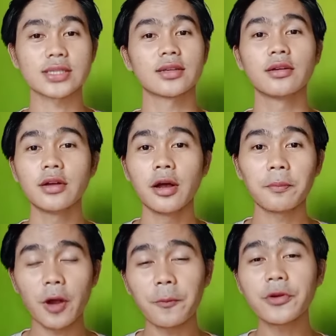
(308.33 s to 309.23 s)
Proper
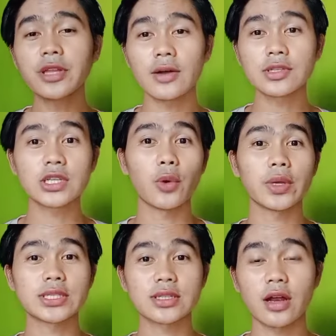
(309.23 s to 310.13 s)
nouns always start
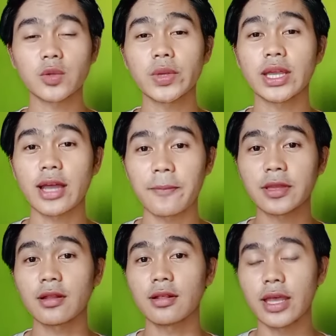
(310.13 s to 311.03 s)
with a capital
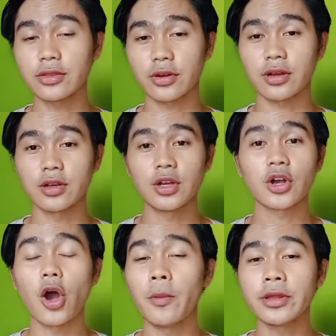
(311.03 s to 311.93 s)
letter. Common
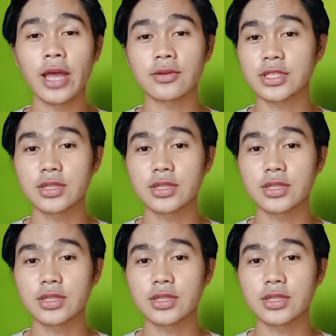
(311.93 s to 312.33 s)
nouns do not.